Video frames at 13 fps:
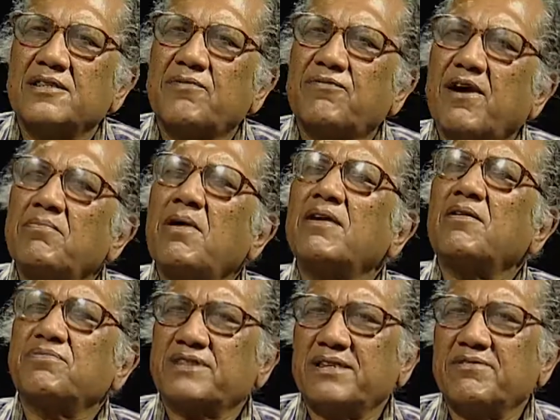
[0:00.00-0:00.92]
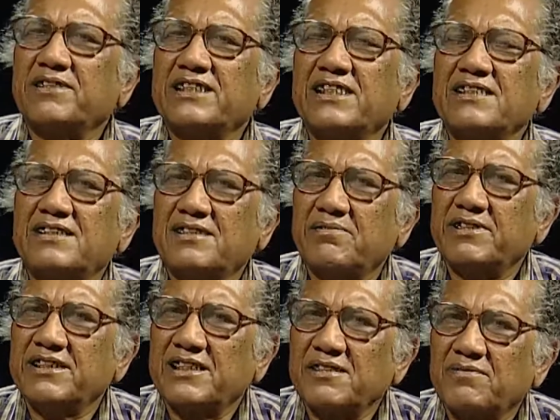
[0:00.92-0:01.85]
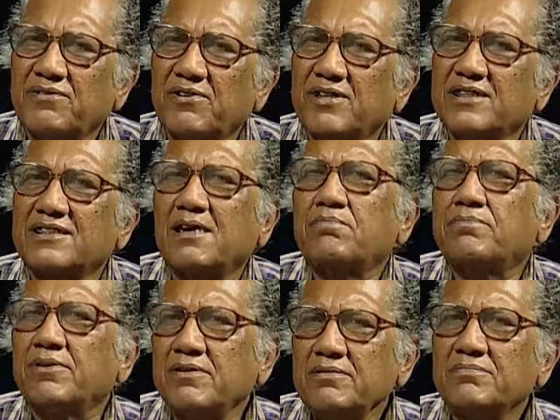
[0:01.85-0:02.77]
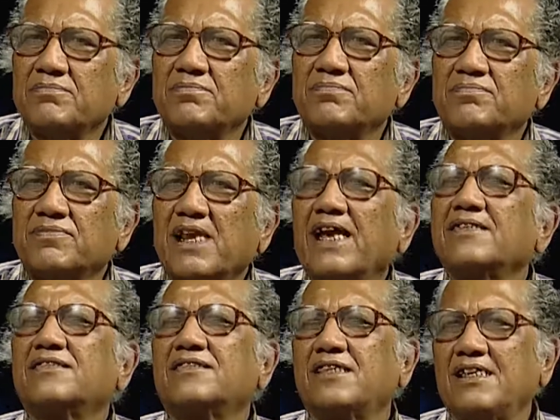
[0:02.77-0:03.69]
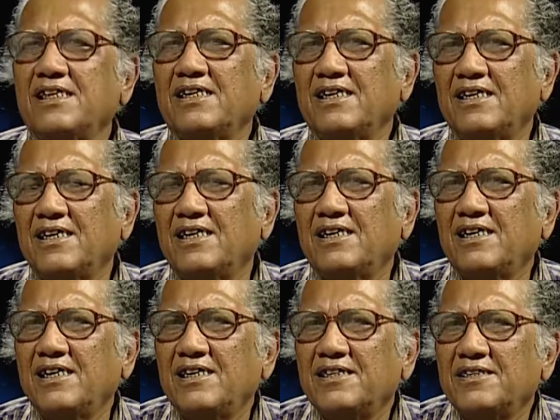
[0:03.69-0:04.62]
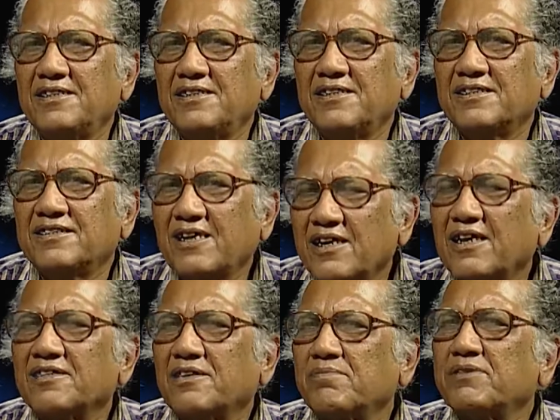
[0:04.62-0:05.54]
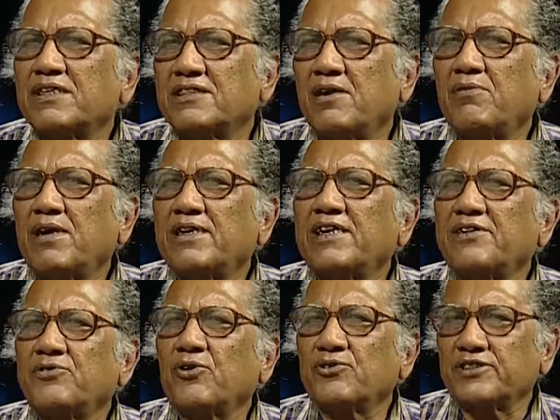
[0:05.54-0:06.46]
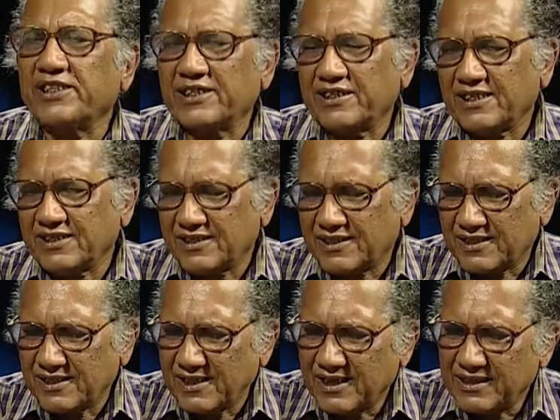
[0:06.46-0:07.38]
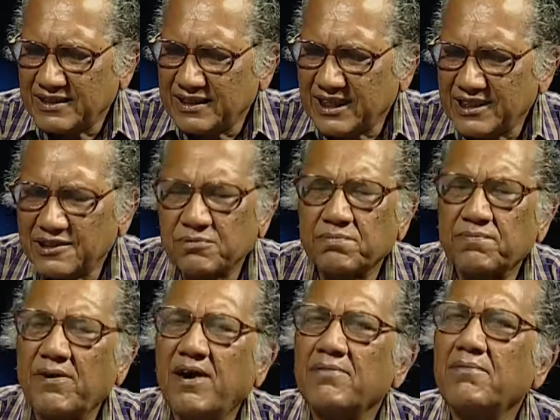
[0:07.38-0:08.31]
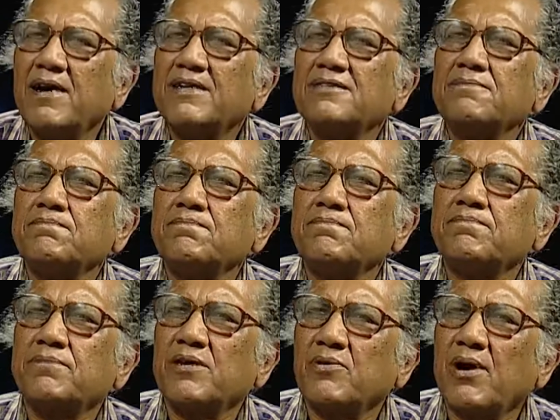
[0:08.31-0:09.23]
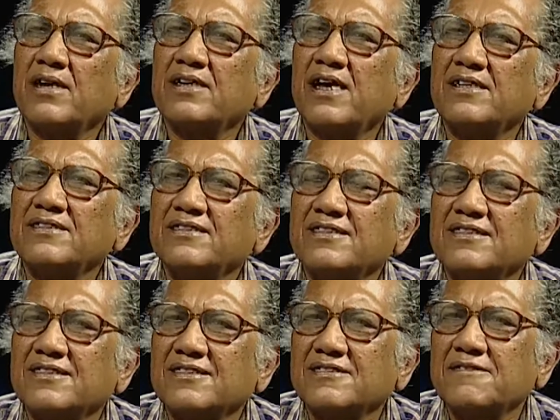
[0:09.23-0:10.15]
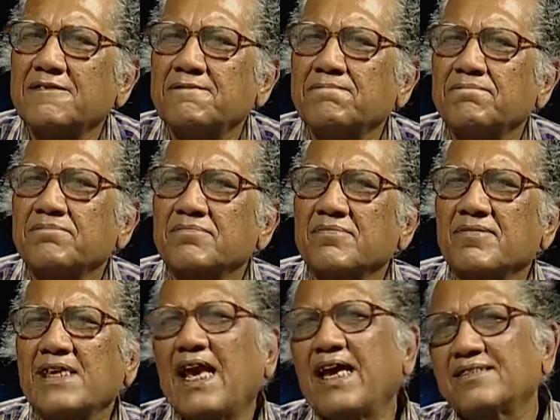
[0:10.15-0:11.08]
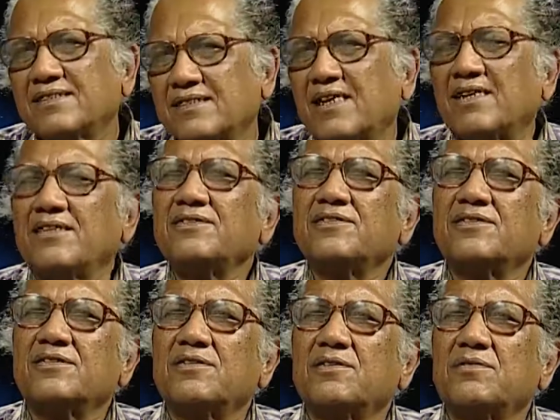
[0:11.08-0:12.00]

Farman of 1717, for example, has the Sanad of the Diwan endorsing this. These Farman, Parwanas and Sanads,